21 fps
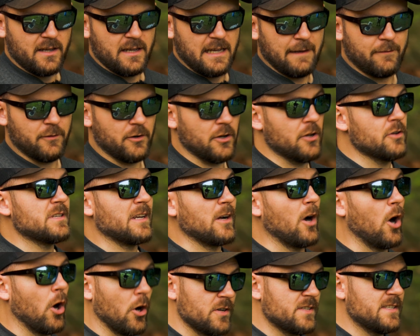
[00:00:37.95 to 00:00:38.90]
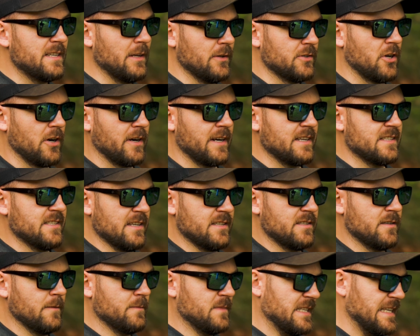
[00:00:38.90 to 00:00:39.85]
if you're using our steel target
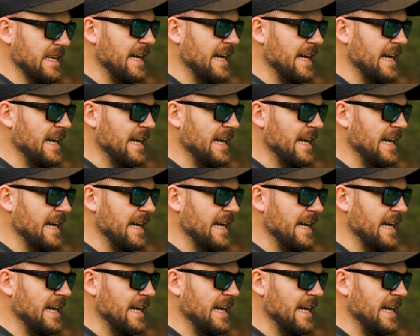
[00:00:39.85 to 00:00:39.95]
systems,